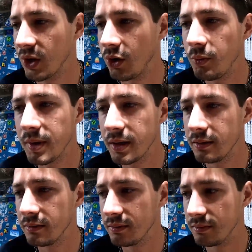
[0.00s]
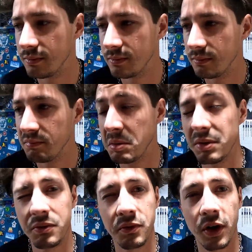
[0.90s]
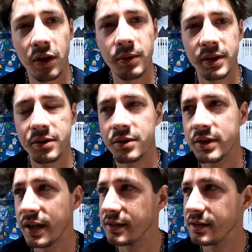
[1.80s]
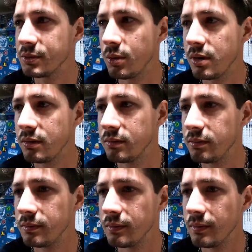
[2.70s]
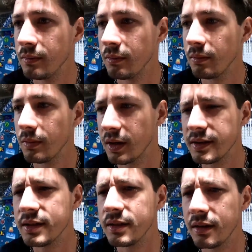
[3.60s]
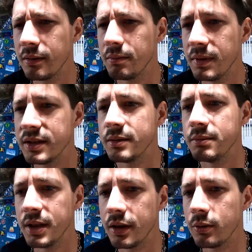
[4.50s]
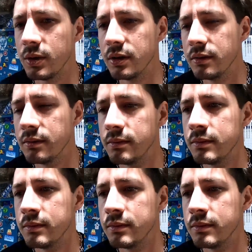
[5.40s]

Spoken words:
Hoping maybe fall we could do the Texas one, because it's a bigger one.